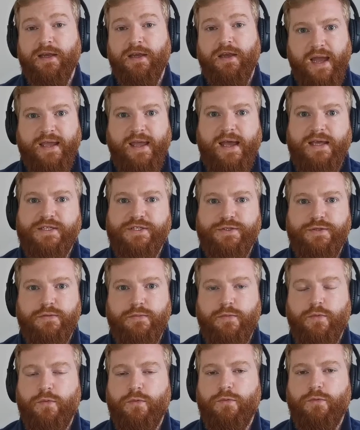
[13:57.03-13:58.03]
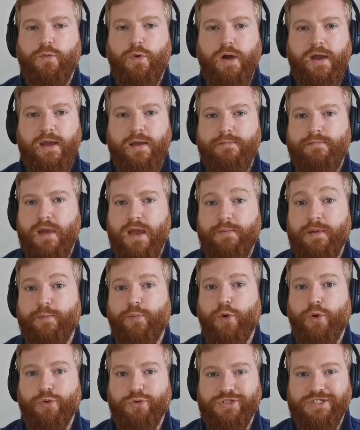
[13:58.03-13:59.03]
I guess what it maybe
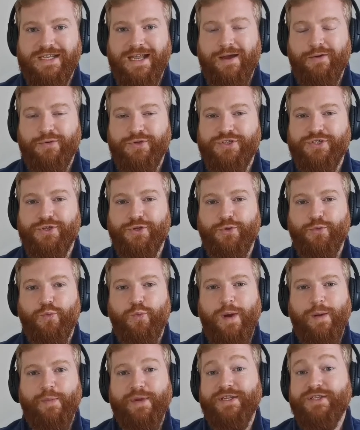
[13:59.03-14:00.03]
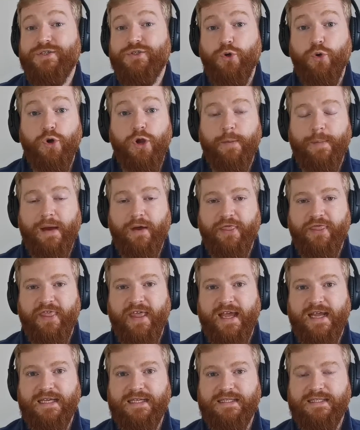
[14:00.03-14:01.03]
boils down to when we talk about
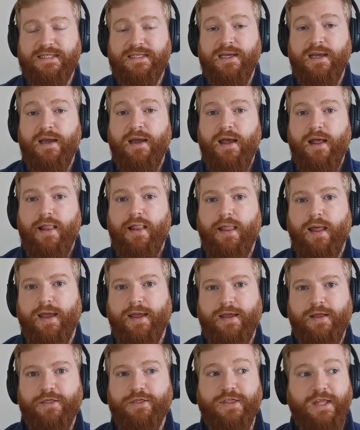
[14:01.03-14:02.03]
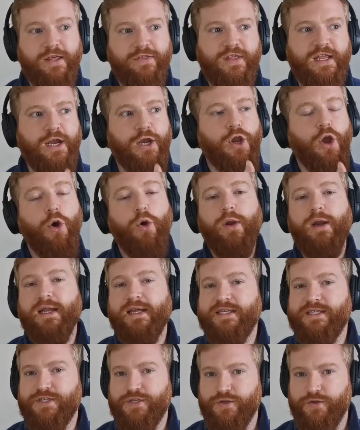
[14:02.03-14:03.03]
things like the long
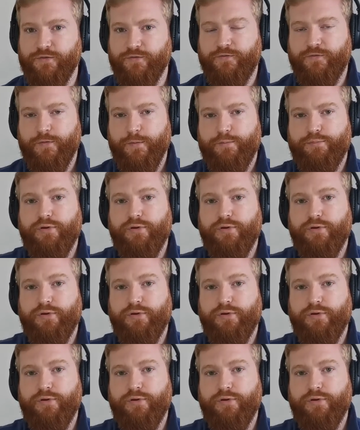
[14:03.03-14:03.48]
list of